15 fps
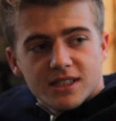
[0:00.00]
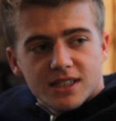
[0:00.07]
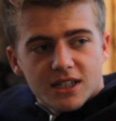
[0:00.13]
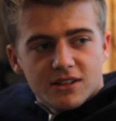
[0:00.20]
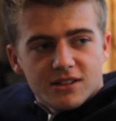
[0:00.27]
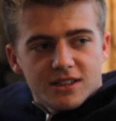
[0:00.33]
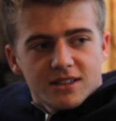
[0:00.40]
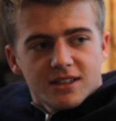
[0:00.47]

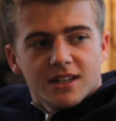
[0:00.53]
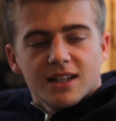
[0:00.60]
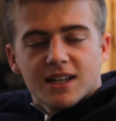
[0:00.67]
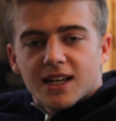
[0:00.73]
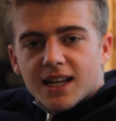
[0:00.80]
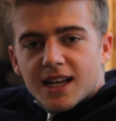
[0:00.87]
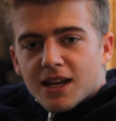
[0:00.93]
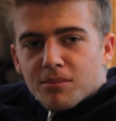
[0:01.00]
physios,
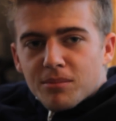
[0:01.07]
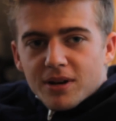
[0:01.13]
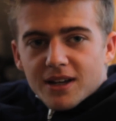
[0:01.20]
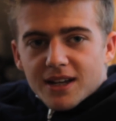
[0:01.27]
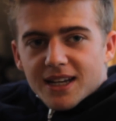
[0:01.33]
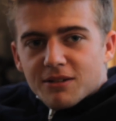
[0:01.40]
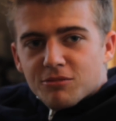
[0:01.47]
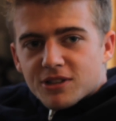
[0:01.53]

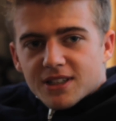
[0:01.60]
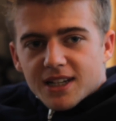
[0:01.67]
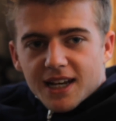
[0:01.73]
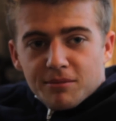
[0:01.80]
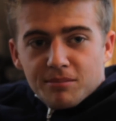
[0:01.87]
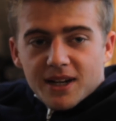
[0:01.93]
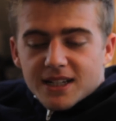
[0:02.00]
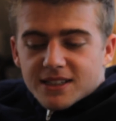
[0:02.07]
but it wasn't
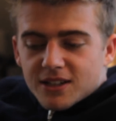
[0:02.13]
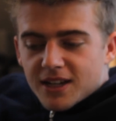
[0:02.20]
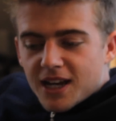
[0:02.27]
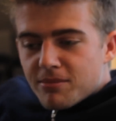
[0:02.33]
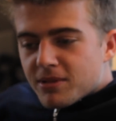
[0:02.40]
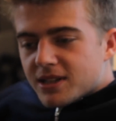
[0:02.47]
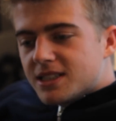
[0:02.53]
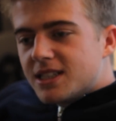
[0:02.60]
getting better, so I
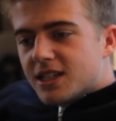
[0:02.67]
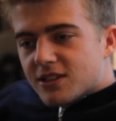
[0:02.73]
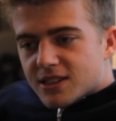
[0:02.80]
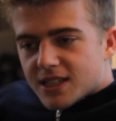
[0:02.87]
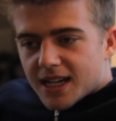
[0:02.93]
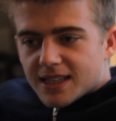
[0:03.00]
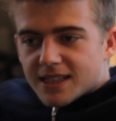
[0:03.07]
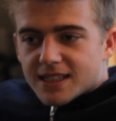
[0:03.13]
came back to
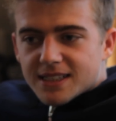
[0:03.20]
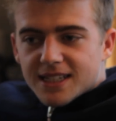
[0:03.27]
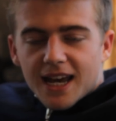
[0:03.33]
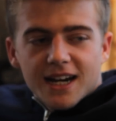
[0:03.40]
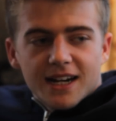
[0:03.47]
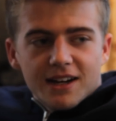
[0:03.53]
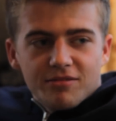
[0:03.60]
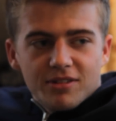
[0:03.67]
Chelsea, had the
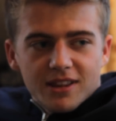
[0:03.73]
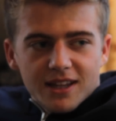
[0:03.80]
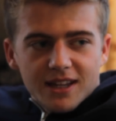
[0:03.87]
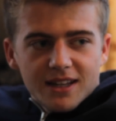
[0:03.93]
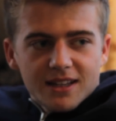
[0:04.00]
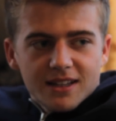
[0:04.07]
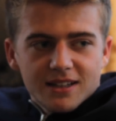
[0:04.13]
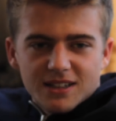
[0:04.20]
scan and
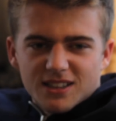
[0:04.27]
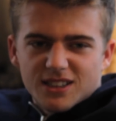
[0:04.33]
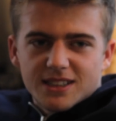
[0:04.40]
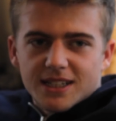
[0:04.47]
everything. It just